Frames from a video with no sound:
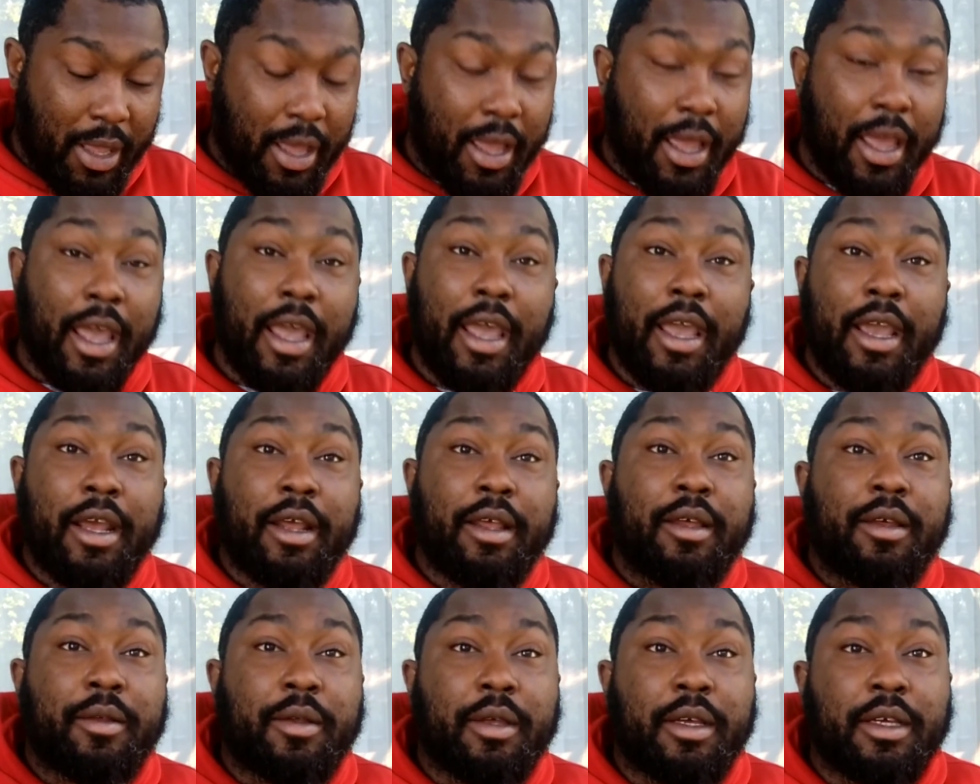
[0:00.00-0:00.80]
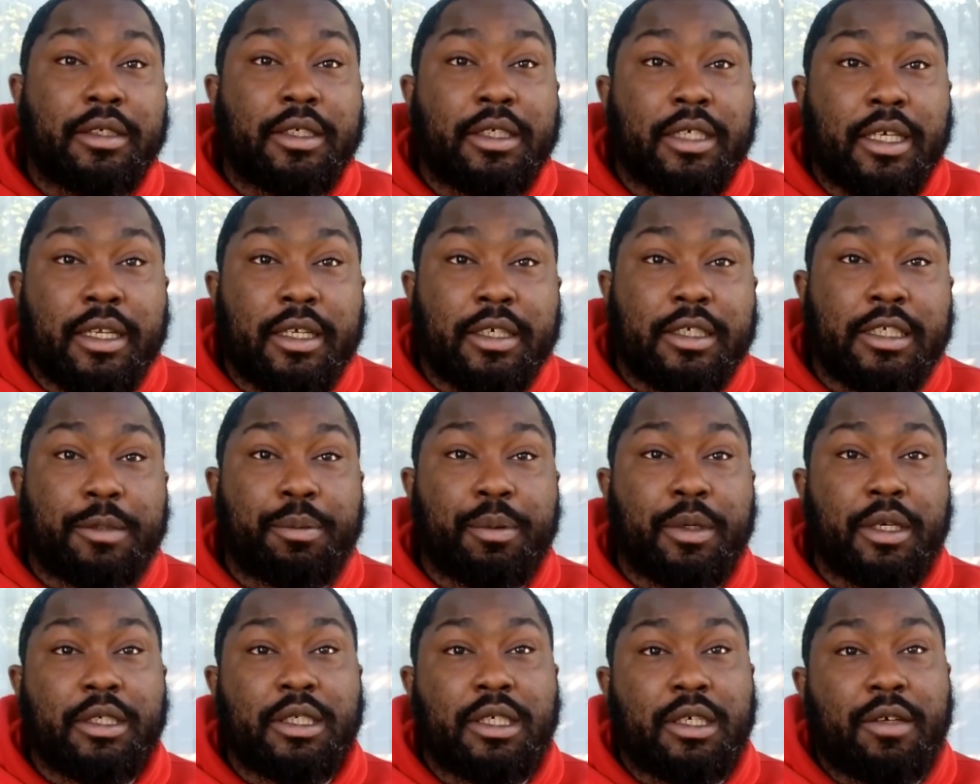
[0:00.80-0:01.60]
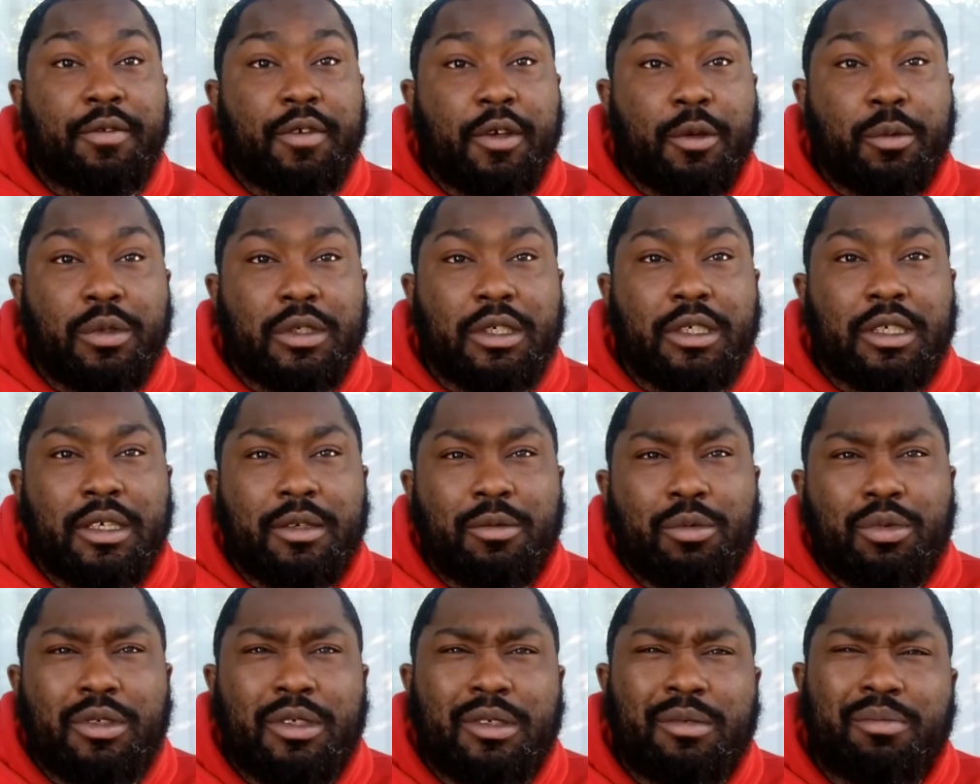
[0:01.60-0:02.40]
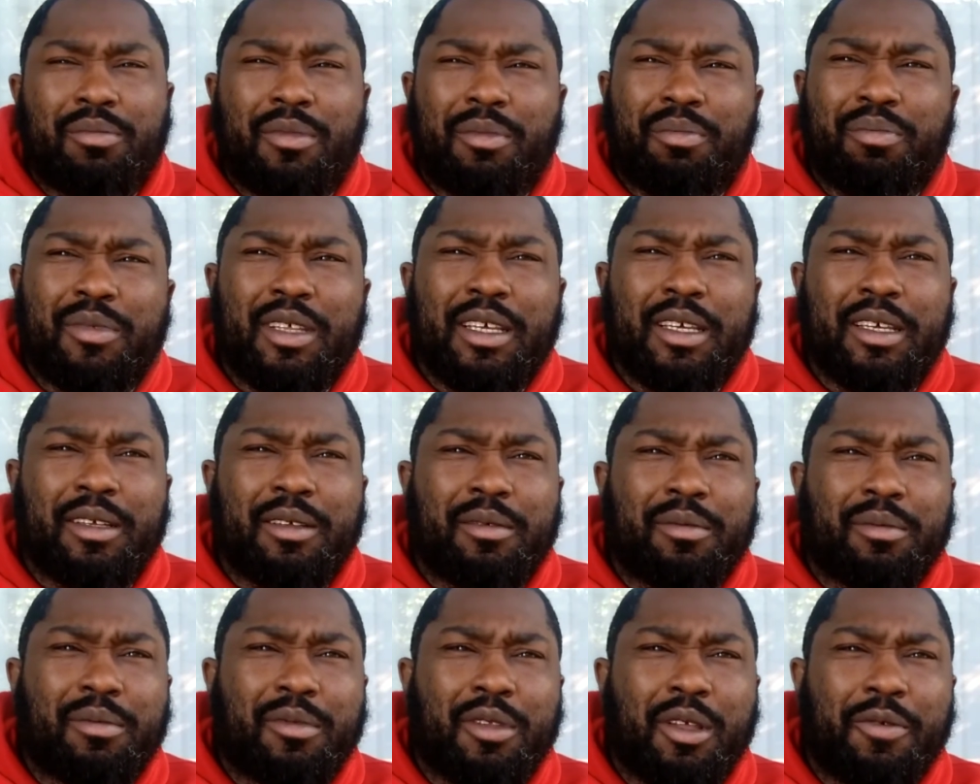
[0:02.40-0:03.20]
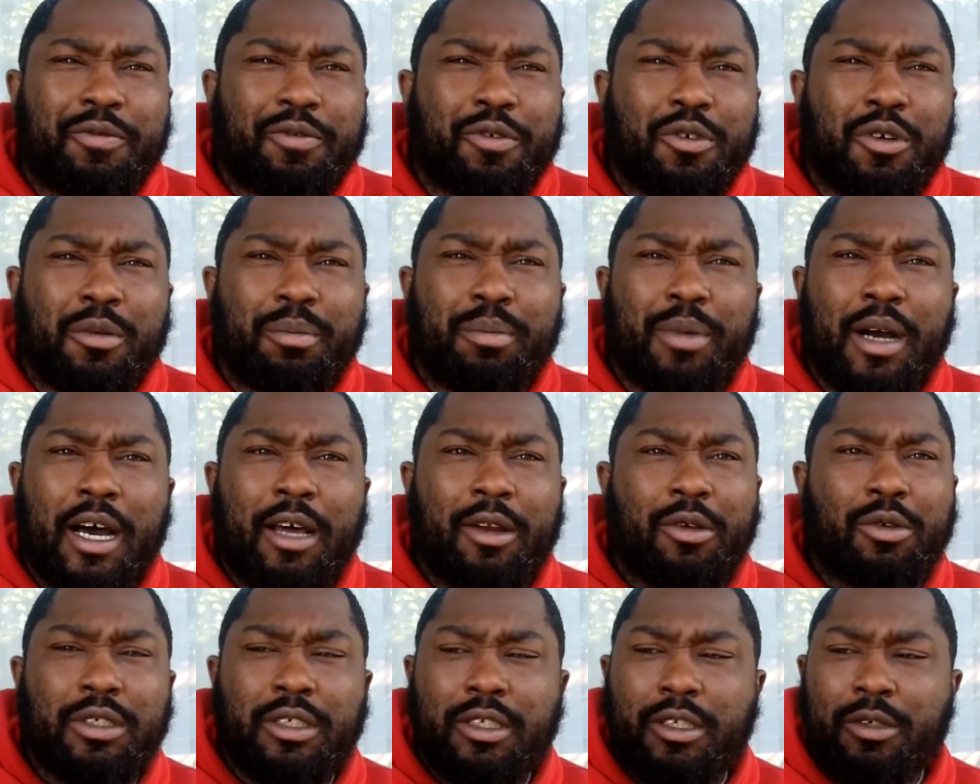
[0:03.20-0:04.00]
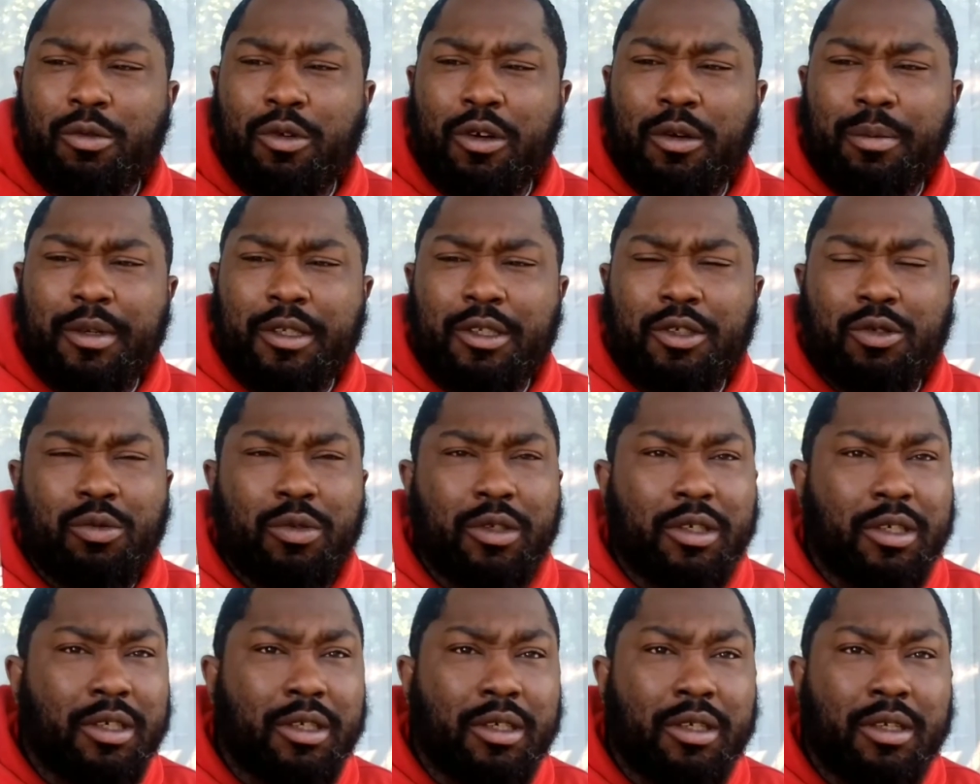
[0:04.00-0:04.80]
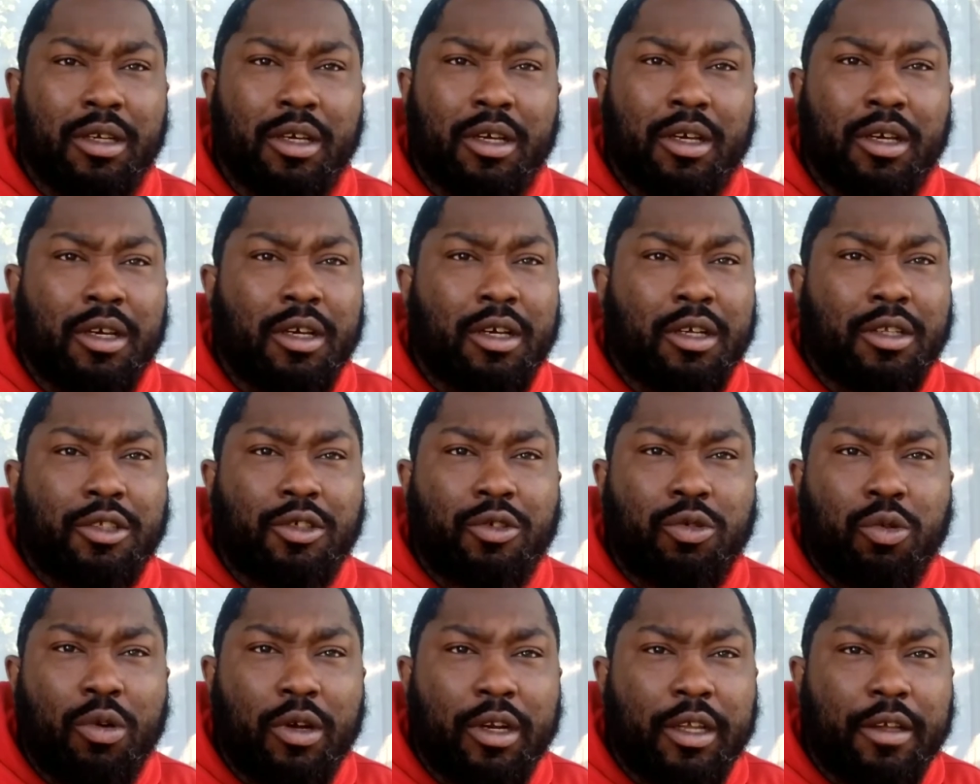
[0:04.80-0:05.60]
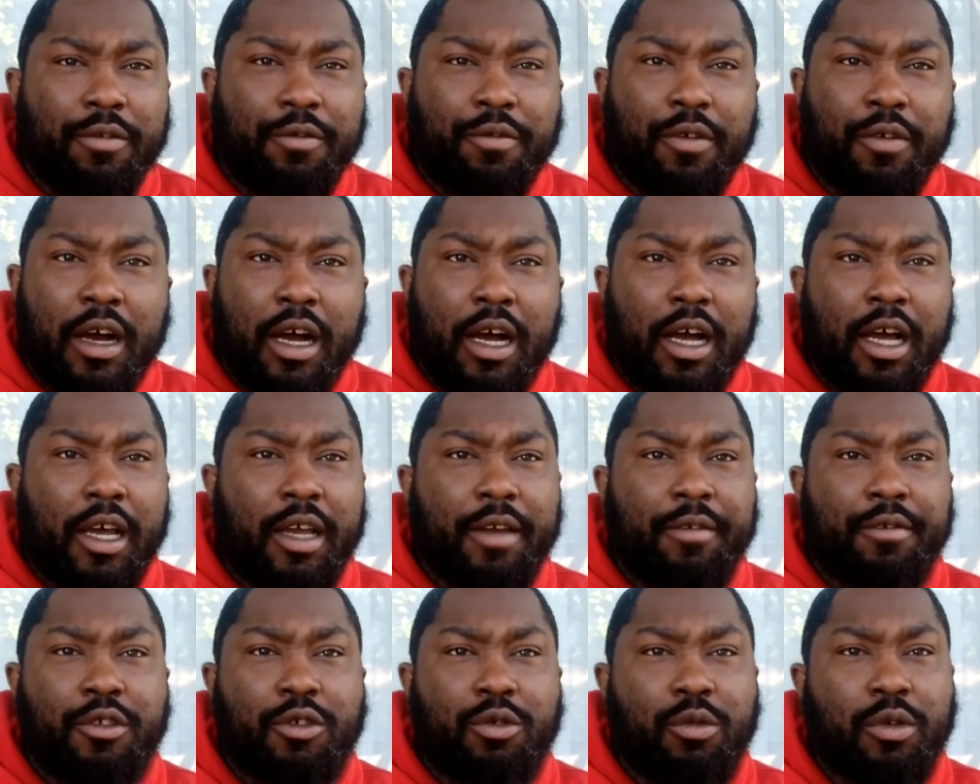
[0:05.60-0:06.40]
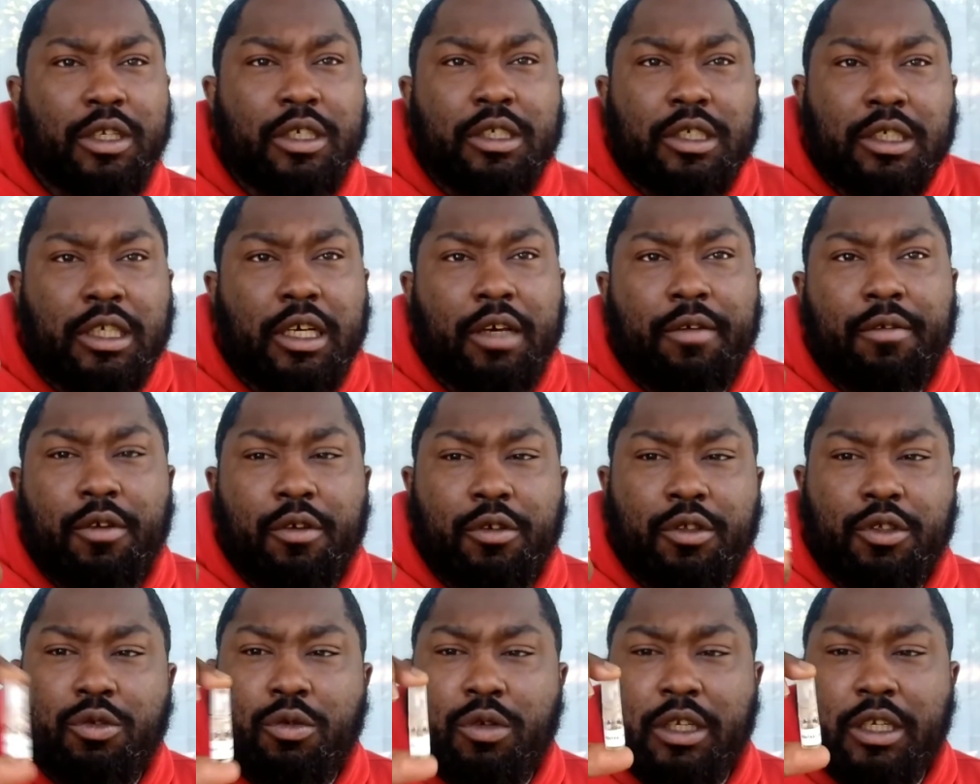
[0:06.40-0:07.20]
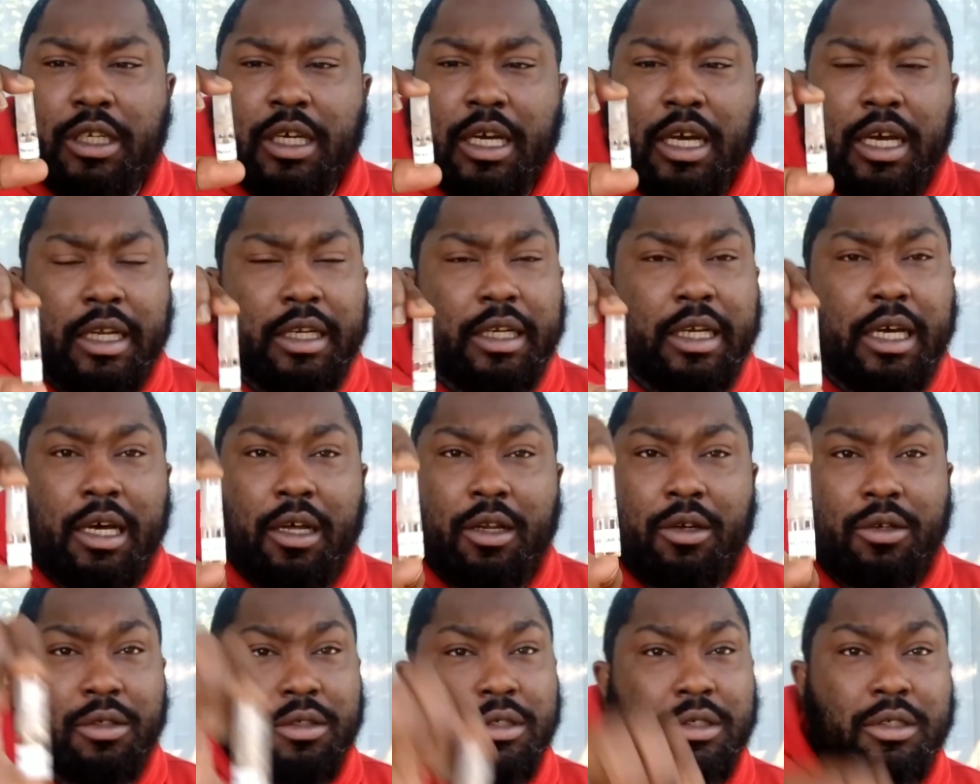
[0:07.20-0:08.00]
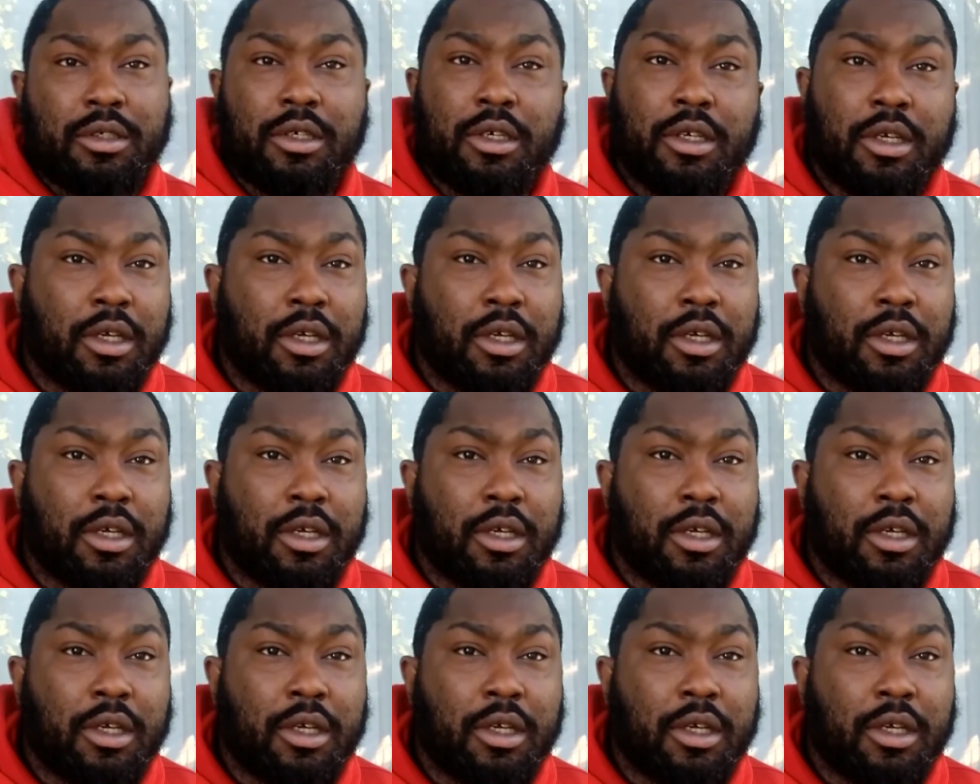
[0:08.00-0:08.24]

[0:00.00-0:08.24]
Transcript: and it's inexpensive. It was, I think the full bottle is anywhere between $25, $27, or $29.